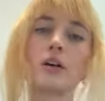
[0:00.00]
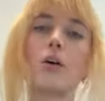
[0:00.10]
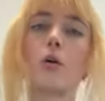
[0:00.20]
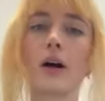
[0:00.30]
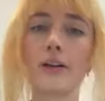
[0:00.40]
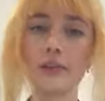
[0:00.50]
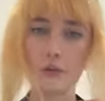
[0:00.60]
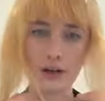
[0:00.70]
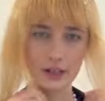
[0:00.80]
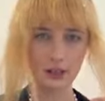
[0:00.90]
Or if you
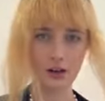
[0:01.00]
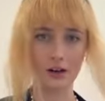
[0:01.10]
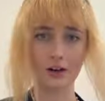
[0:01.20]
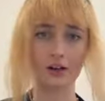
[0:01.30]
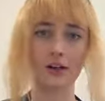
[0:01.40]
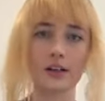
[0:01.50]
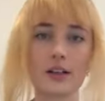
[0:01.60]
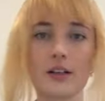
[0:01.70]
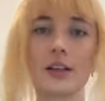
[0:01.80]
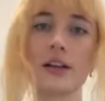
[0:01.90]
wear it long,
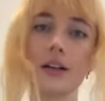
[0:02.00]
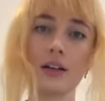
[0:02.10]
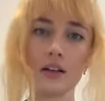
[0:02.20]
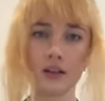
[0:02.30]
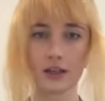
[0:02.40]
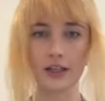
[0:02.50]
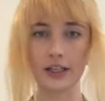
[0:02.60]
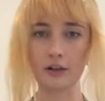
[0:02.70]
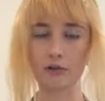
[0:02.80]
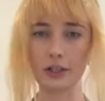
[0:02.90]

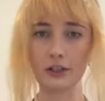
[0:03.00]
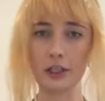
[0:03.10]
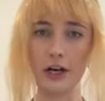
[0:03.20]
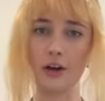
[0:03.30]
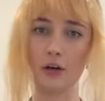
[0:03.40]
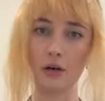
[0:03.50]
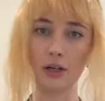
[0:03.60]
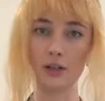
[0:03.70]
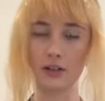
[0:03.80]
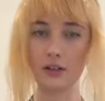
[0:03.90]
it will
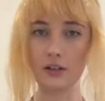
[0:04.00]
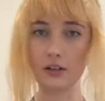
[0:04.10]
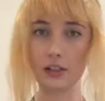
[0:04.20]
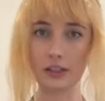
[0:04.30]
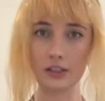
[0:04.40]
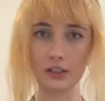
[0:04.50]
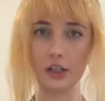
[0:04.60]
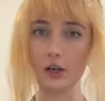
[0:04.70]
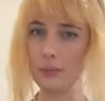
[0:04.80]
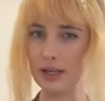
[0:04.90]
go to
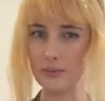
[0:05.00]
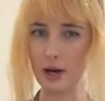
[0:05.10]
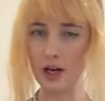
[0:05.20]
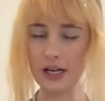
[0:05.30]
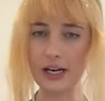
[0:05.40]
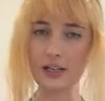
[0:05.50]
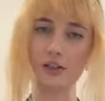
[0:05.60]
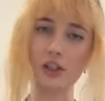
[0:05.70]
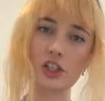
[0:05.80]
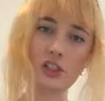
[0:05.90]
your mid body.
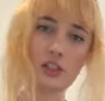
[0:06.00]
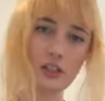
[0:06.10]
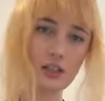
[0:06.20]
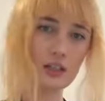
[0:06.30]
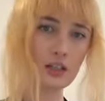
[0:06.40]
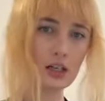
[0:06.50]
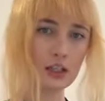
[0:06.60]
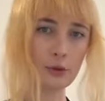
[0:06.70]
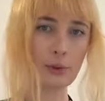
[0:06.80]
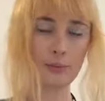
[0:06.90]
So just a
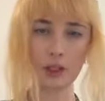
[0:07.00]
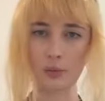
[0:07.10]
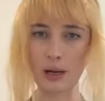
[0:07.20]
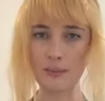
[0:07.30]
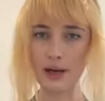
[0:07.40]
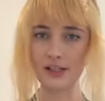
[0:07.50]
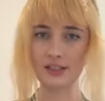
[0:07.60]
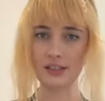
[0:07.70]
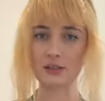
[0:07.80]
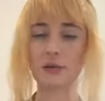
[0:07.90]
little bit below my
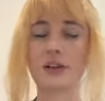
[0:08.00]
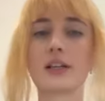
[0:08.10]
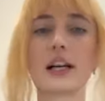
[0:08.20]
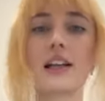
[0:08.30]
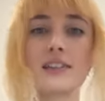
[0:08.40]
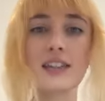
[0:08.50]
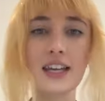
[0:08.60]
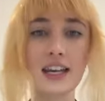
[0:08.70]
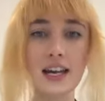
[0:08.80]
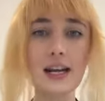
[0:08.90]
bust is where the necklace is
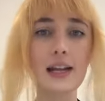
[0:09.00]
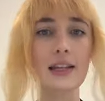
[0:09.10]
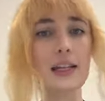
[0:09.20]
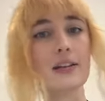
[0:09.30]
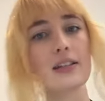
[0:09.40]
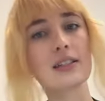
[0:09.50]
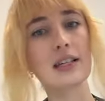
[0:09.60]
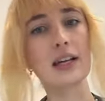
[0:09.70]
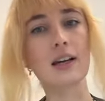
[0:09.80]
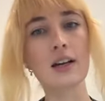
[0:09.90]
hitting. And then you can
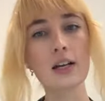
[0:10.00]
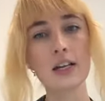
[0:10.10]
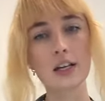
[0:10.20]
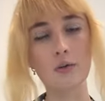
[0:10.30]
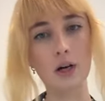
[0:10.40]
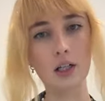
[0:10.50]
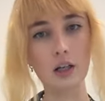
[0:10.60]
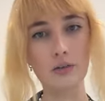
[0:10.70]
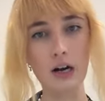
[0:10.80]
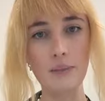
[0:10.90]
see you can wear
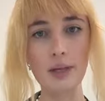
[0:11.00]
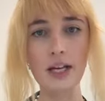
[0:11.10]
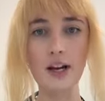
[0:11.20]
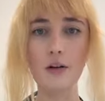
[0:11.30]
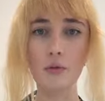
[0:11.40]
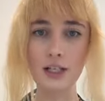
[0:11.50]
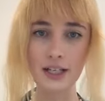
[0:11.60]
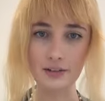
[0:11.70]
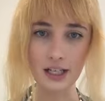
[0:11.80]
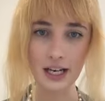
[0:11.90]
clover up here, one
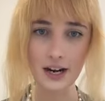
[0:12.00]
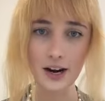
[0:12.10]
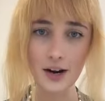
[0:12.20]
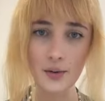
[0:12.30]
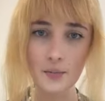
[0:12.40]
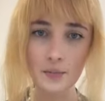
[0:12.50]
down here.